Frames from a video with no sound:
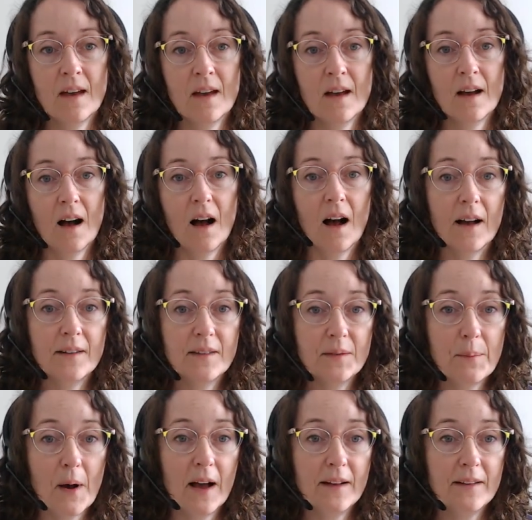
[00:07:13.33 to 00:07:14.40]
Hot
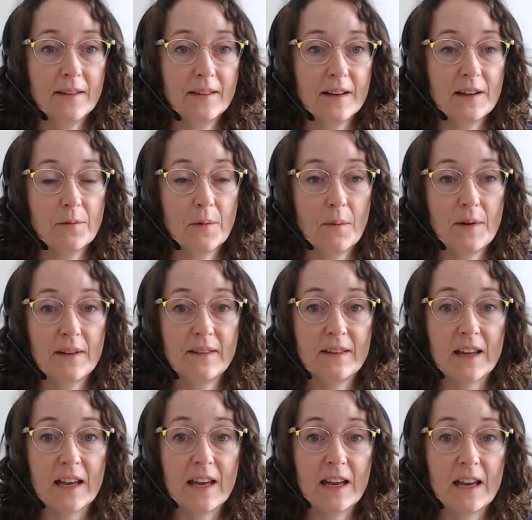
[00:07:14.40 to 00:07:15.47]
spots like the one we see
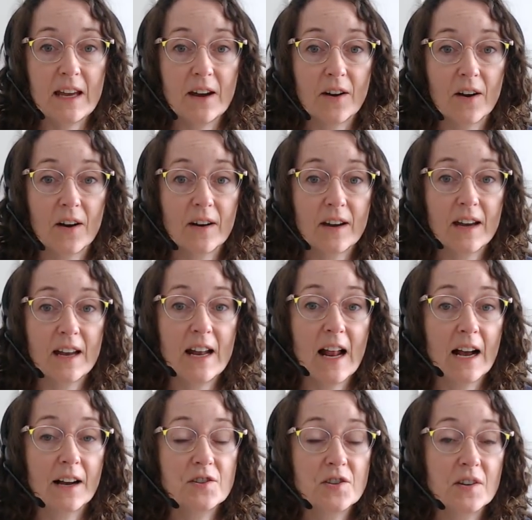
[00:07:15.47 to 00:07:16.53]
here can
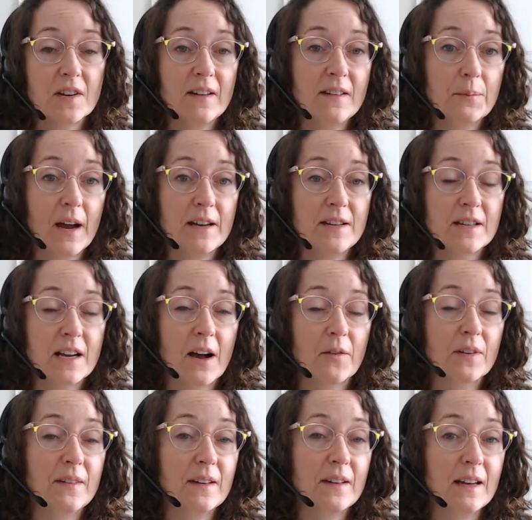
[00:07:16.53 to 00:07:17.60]
actually spread to cover
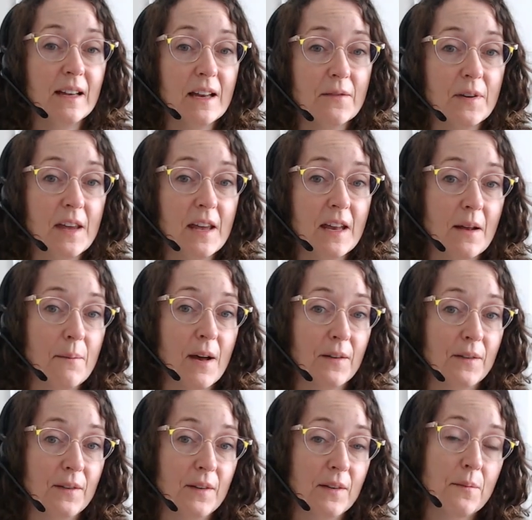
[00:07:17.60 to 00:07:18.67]
significant
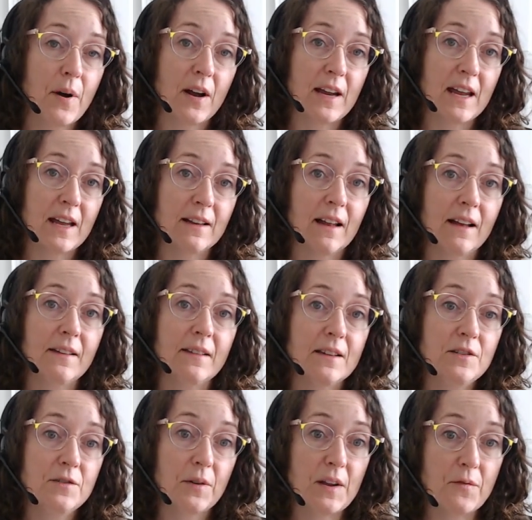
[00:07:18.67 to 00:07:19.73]
amounts of the body in less than
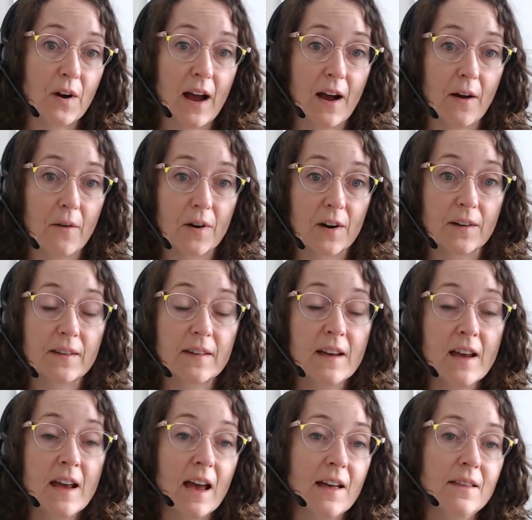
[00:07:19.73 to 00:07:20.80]
24 hours.
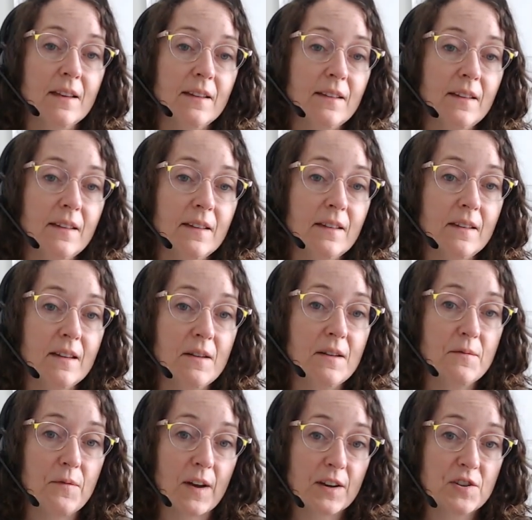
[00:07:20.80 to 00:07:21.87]
And this is an
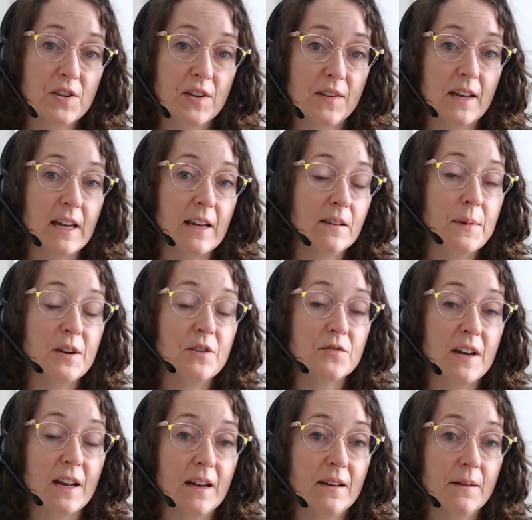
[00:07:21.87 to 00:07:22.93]
infection that needs to be
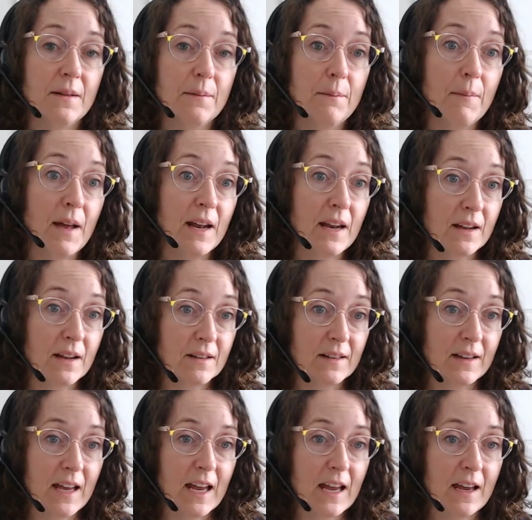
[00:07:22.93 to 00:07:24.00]
treated medically.
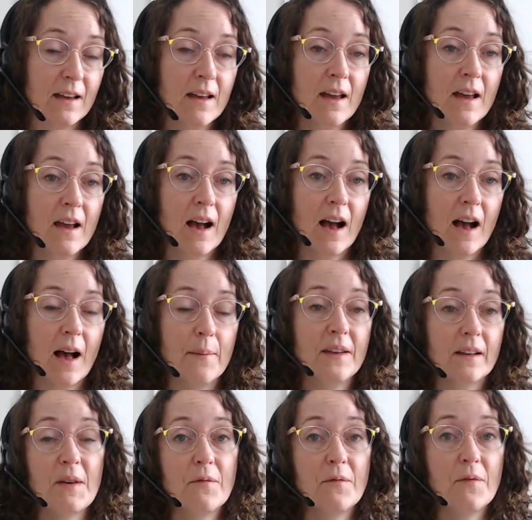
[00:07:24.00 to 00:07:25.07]
This can
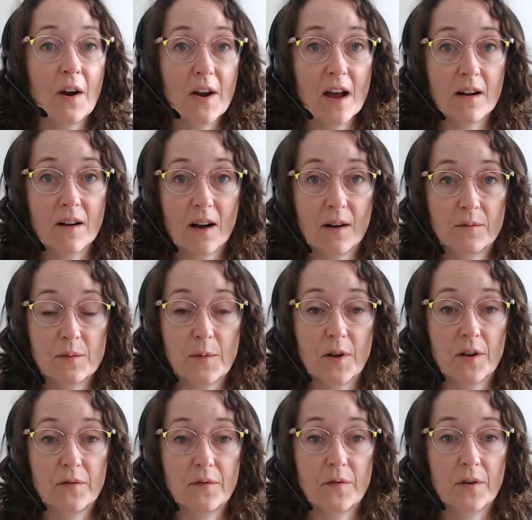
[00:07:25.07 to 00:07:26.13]
be very
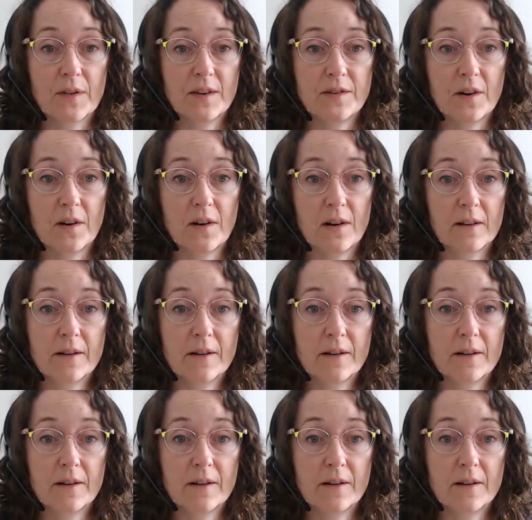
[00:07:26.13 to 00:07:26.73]
uncomfortable for the dog.